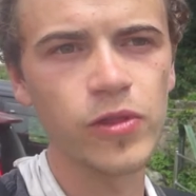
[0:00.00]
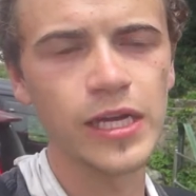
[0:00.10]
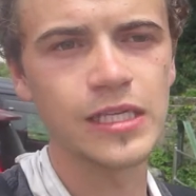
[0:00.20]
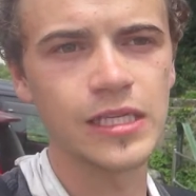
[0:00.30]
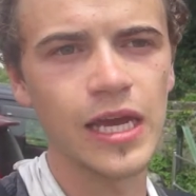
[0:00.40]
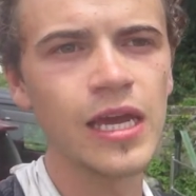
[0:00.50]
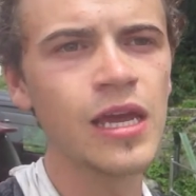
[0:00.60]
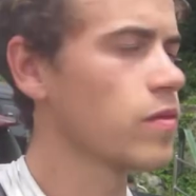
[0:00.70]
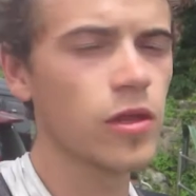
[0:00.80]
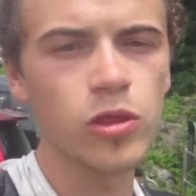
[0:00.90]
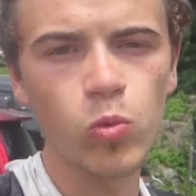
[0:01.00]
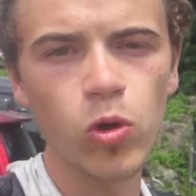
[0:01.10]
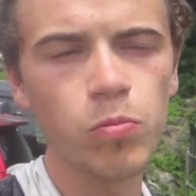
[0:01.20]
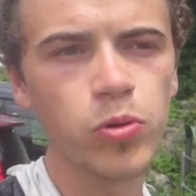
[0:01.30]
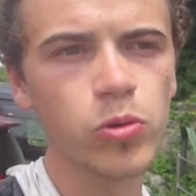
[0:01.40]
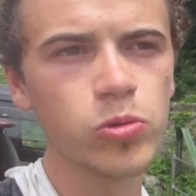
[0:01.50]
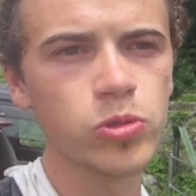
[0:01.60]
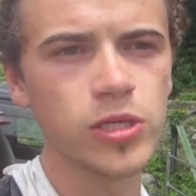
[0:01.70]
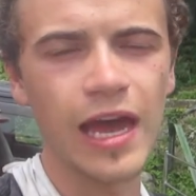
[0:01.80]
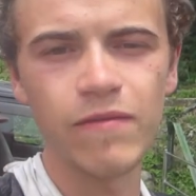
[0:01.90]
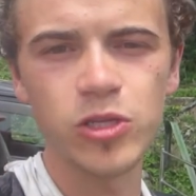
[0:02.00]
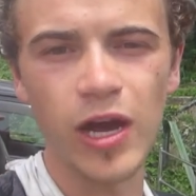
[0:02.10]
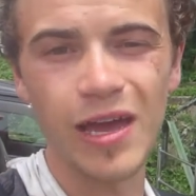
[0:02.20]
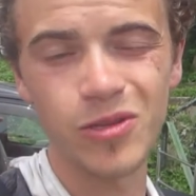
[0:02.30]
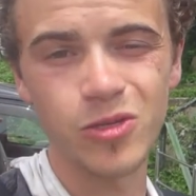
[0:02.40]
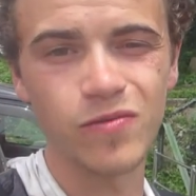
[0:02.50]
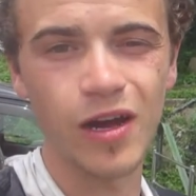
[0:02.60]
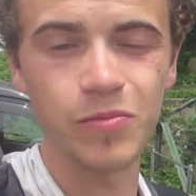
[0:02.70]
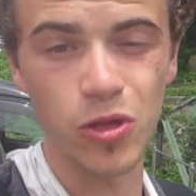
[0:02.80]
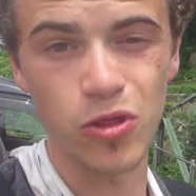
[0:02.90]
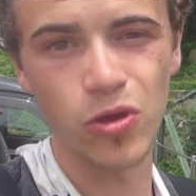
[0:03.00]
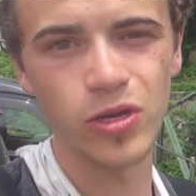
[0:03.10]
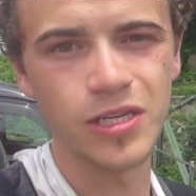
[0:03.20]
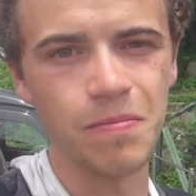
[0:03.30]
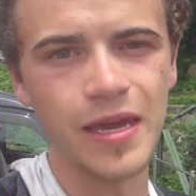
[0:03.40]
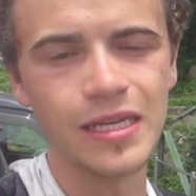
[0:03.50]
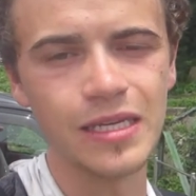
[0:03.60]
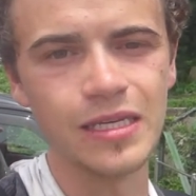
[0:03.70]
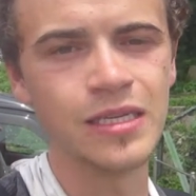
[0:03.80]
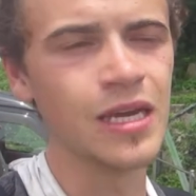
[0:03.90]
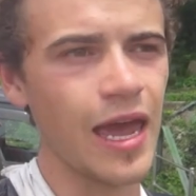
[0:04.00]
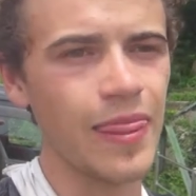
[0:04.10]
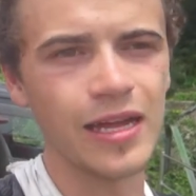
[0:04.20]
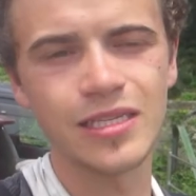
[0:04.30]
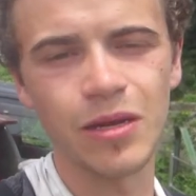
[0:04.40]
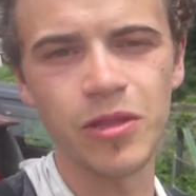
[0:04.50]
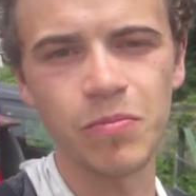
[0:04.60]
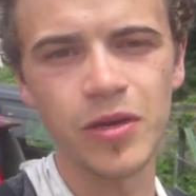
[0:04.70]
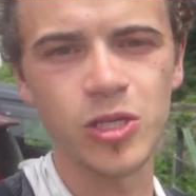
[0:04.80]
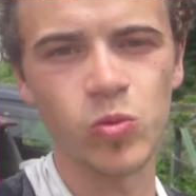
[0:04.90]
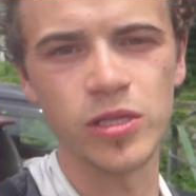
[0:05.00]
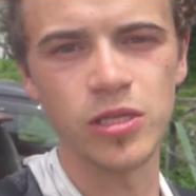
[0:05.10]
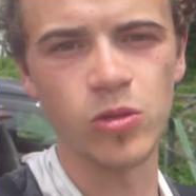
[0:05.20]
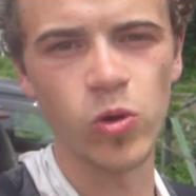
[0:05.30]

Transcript: they say that the whirlpools have a diameter of up to 30 meters, and that's some of the biggest ones in the